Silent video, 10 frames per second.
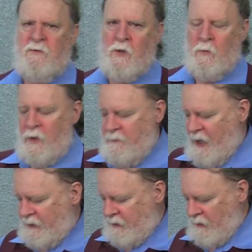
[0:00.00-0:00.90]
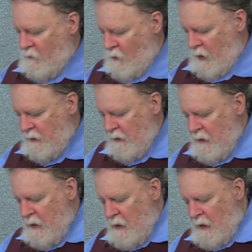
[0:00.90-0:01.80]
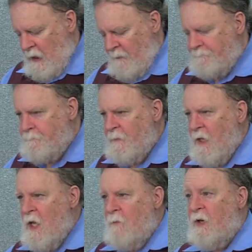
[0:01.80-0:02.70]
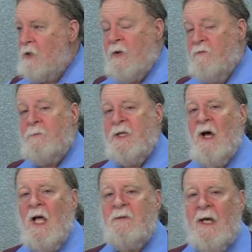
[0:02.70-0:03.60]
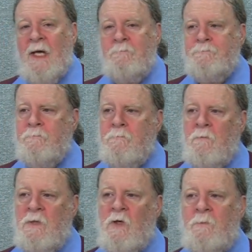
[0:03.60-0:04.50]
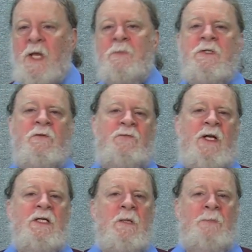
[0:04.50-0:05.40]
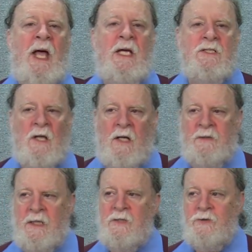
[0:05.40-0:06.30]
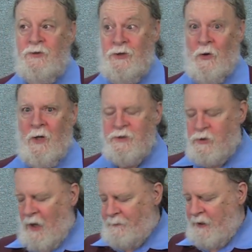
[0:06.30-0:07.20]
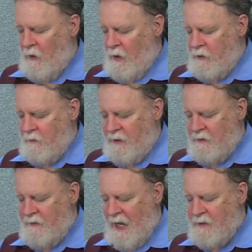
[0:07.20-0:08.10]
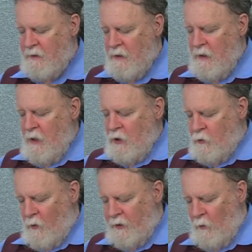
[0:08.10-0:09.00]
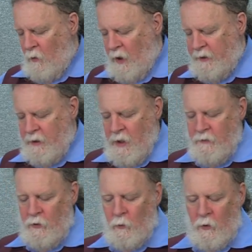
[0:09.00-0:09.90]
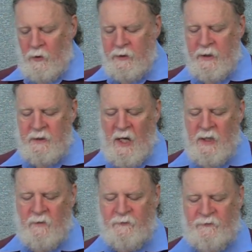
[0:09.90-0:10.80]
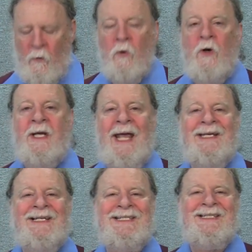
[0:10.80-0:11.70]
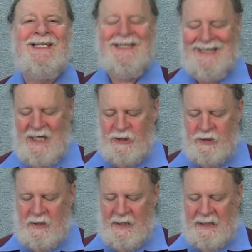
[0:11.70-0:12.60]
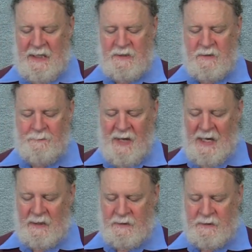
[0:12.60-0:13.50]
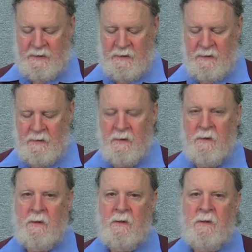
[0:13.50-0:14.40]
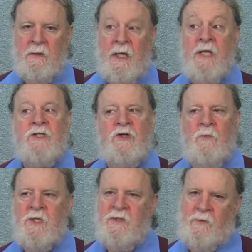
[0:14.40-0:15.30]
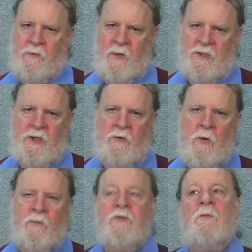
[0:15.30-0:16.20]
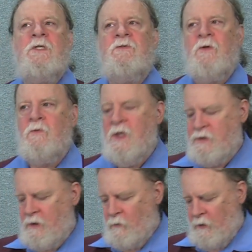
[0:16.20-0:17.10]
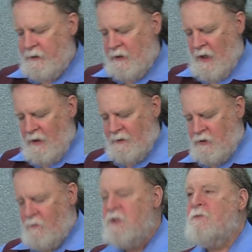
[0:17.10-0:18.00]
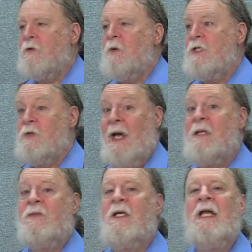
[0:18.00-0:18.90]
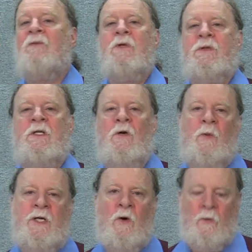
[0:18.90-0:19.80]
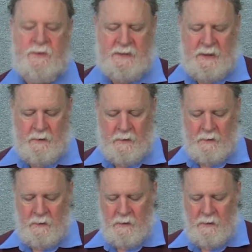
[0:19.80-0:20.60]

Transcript: Don't worry about it anymore. Um, but no, even beyond that, there are people defending the banks on the jaw dropping argument that, quoting one, the world cannot afford endless litigation against banks. It's too much of a threat to growth, too much of a threat to the world economy, too much of a threat to anything and everything that we hold dear.